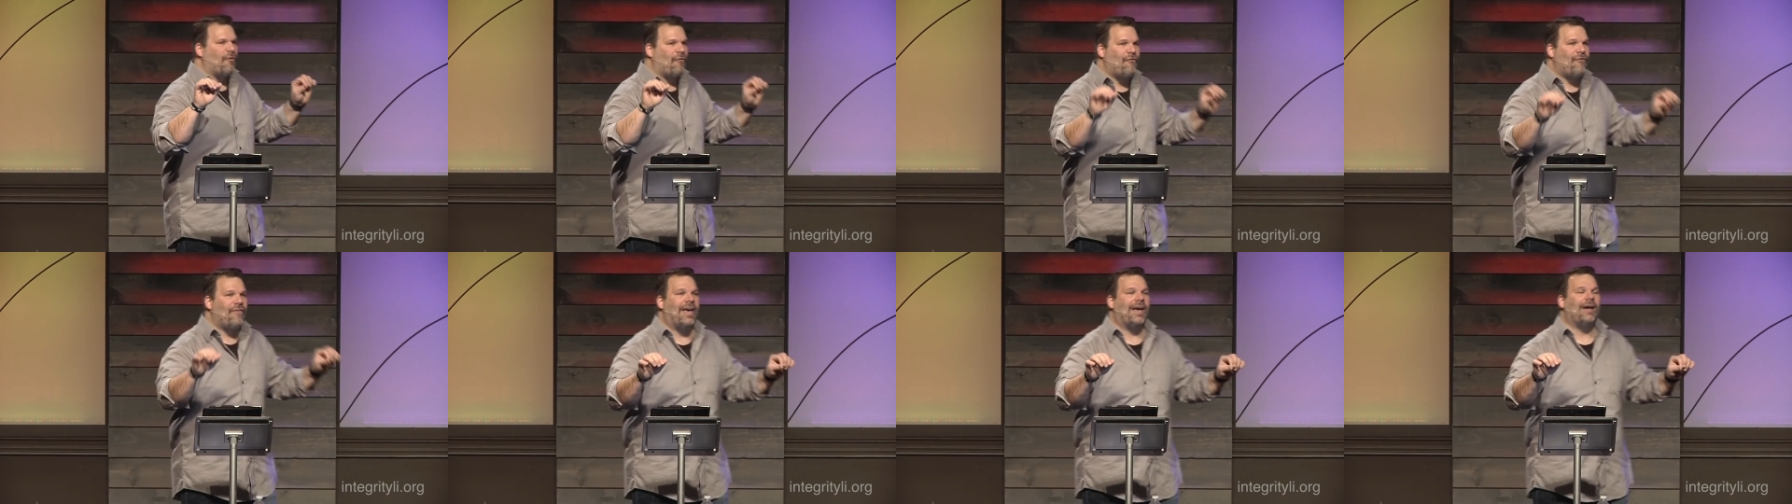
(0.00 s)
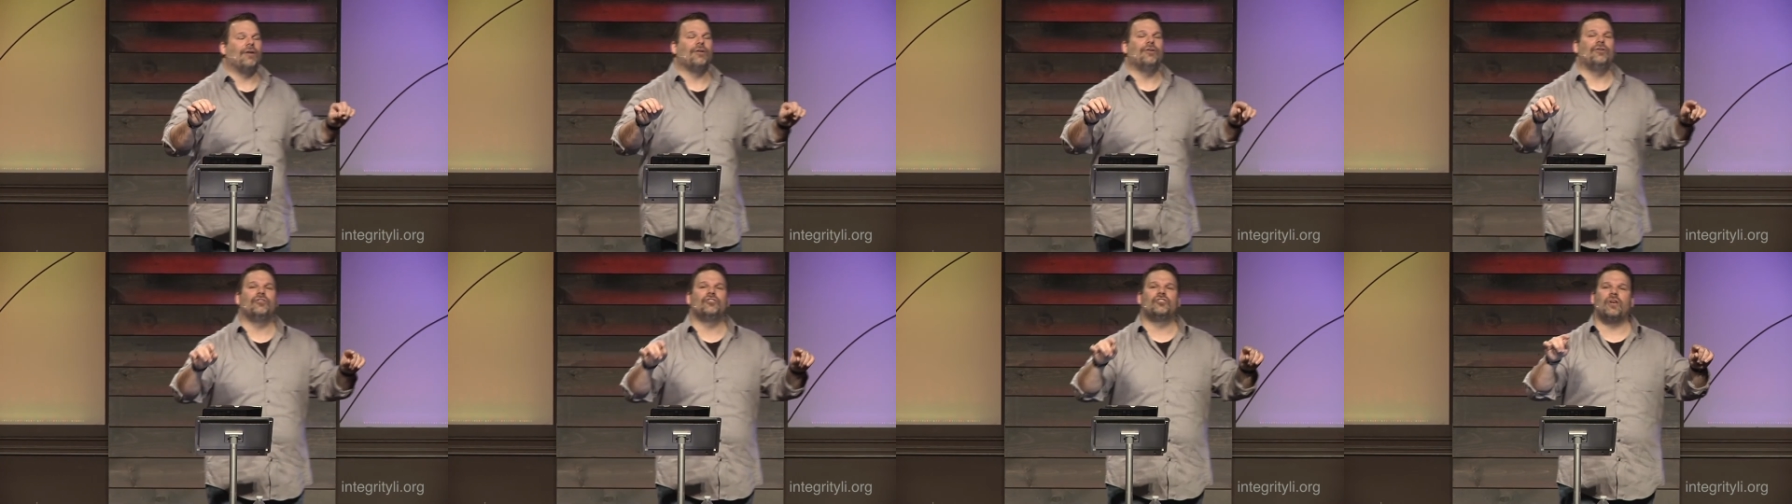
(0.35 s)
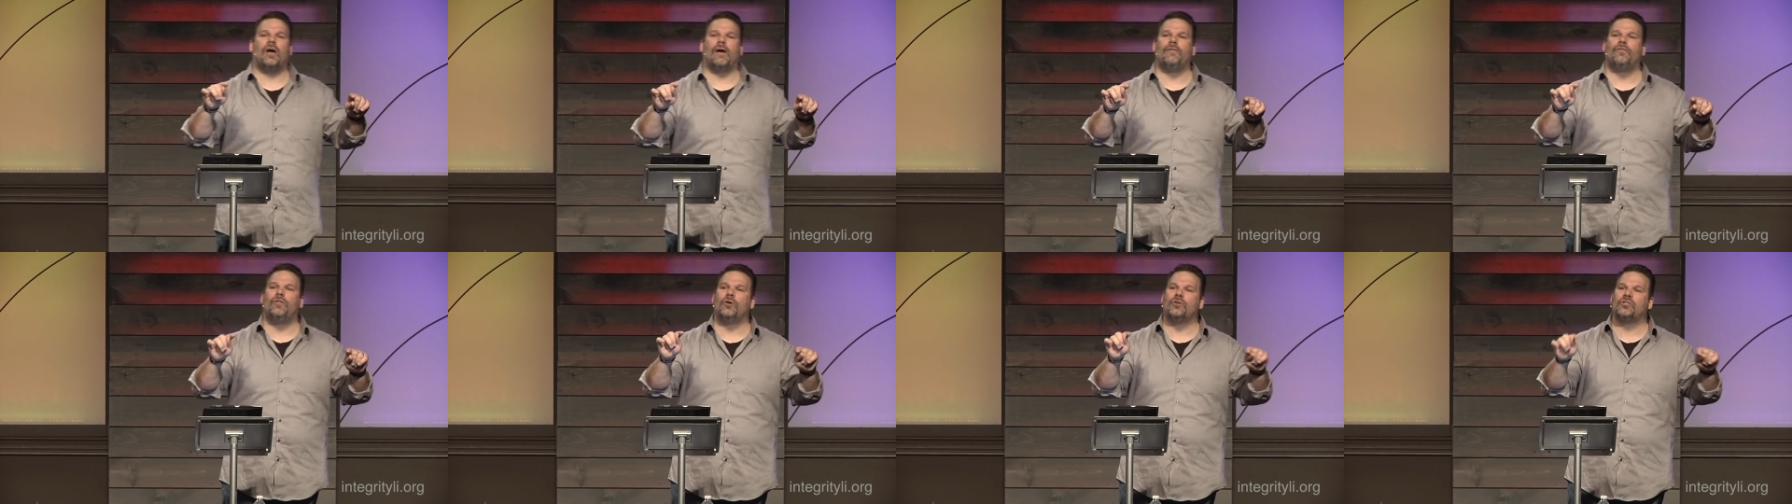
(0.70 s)
failures
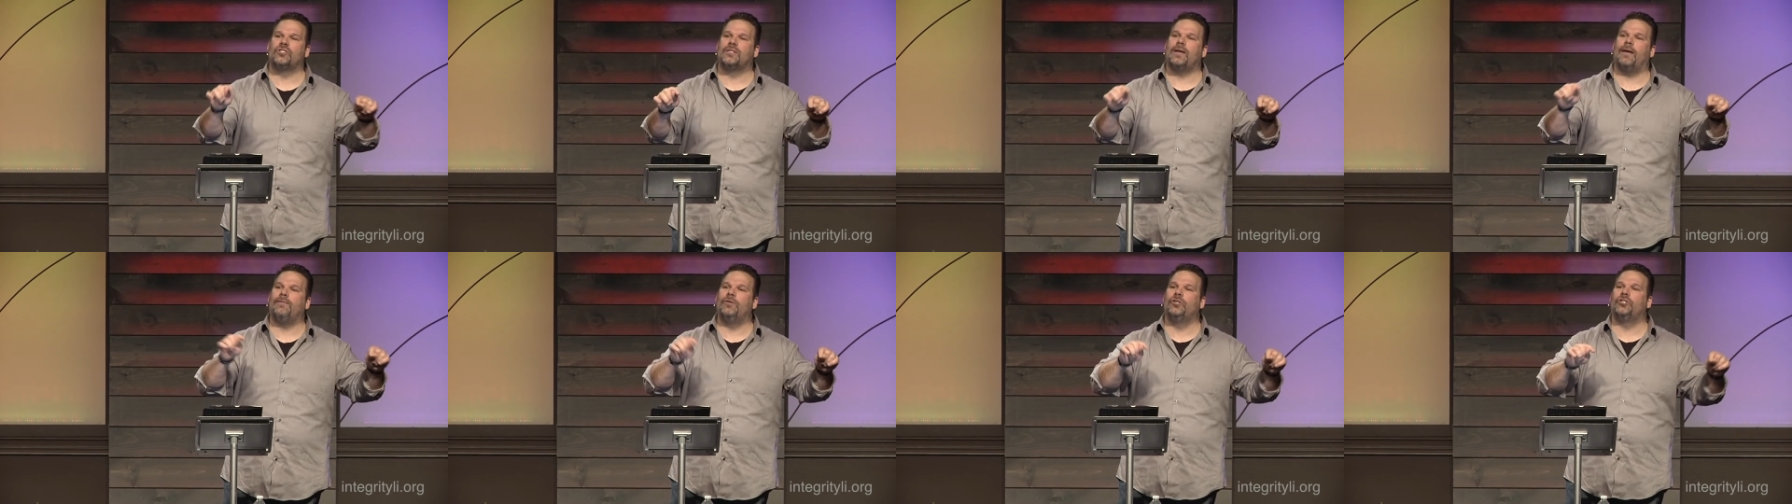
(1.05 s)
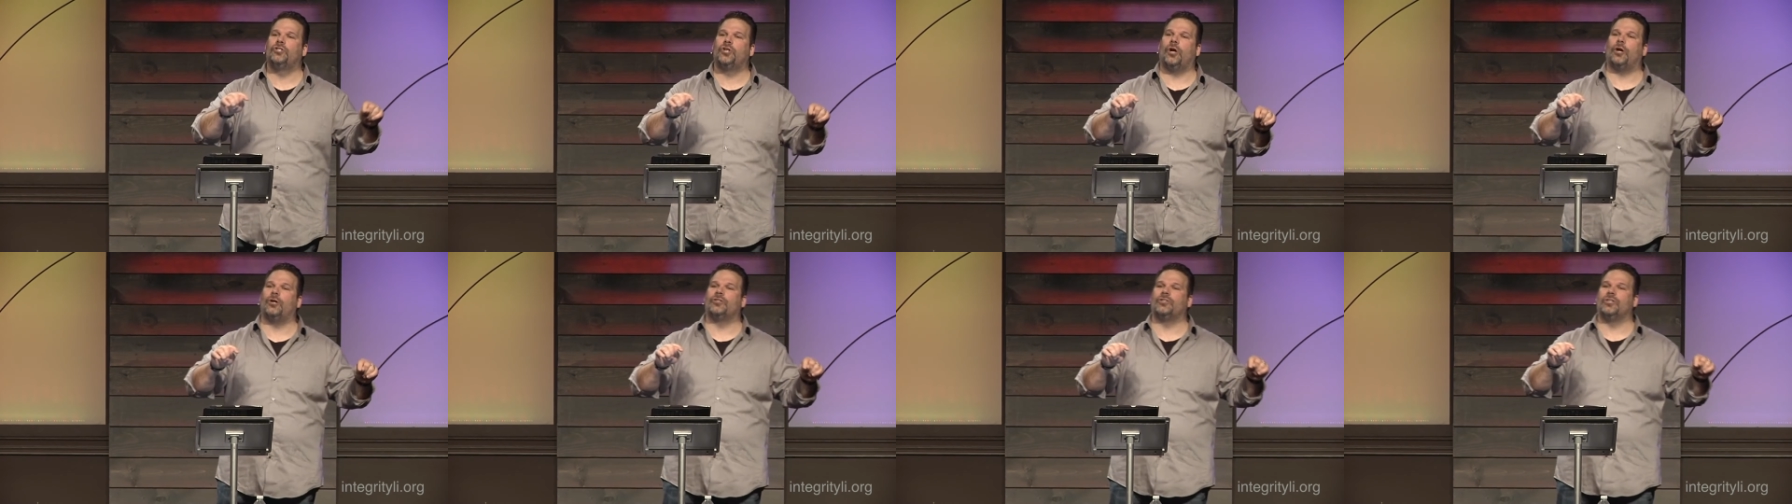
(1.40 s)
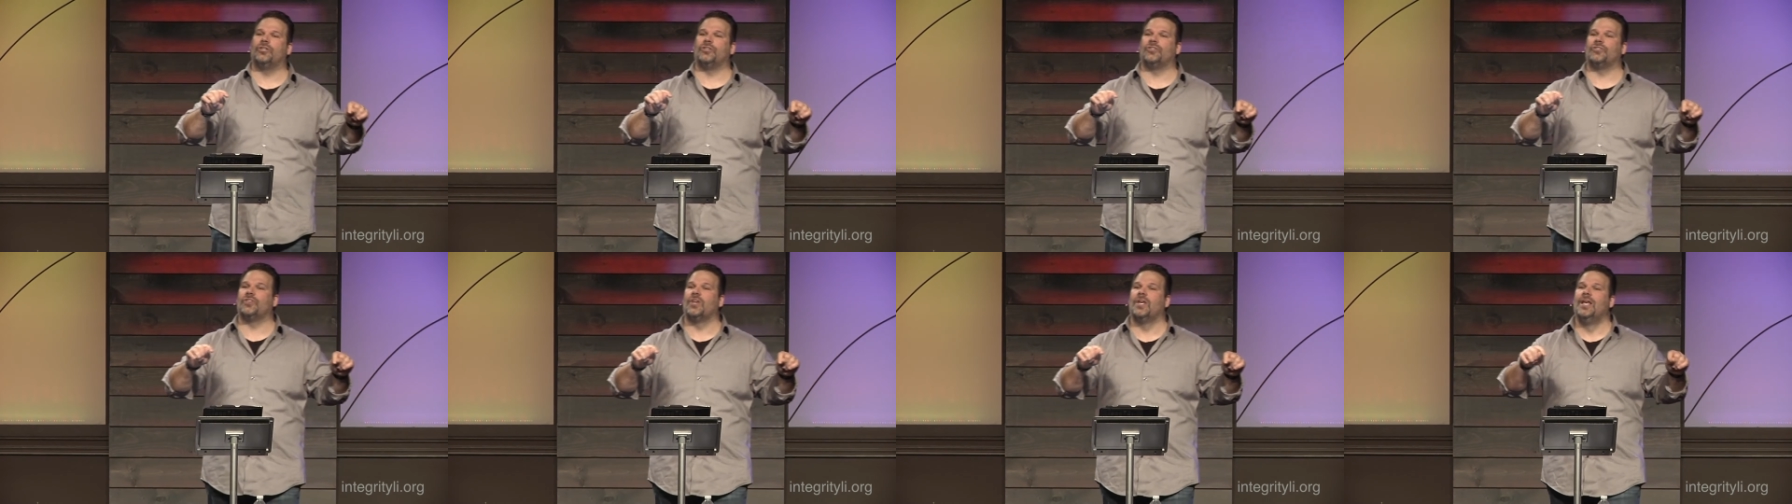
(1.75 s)
of those seven
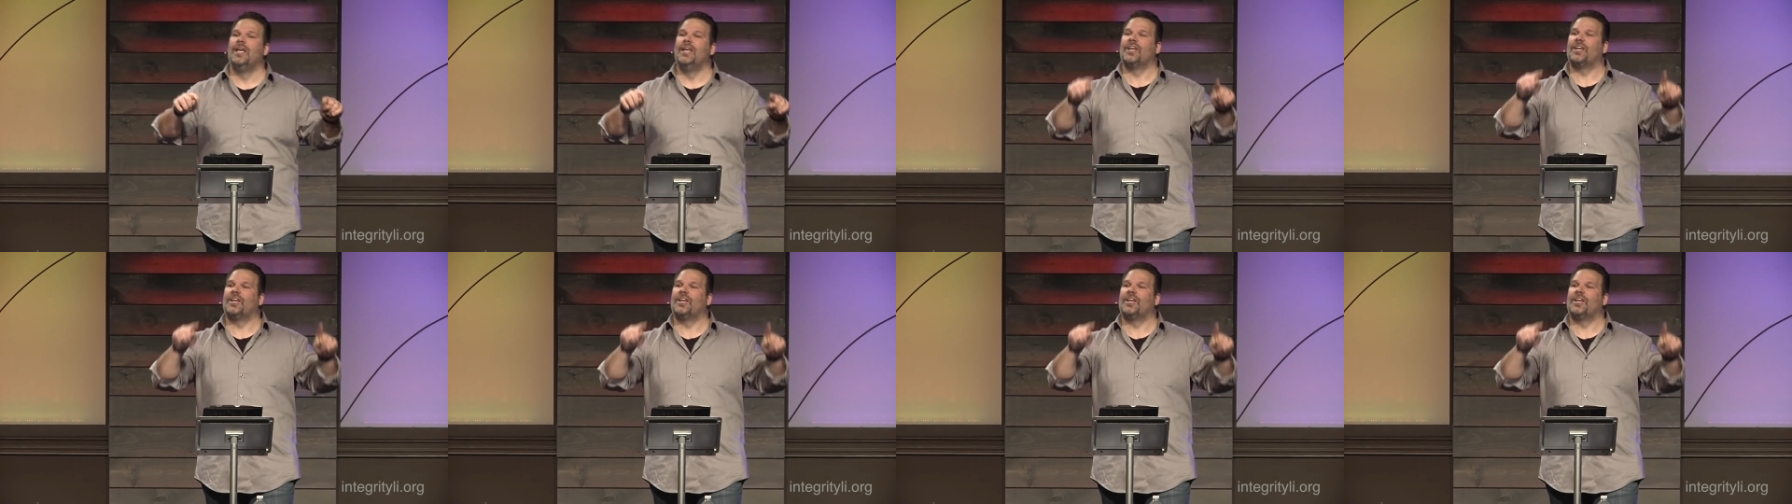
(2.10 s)
churches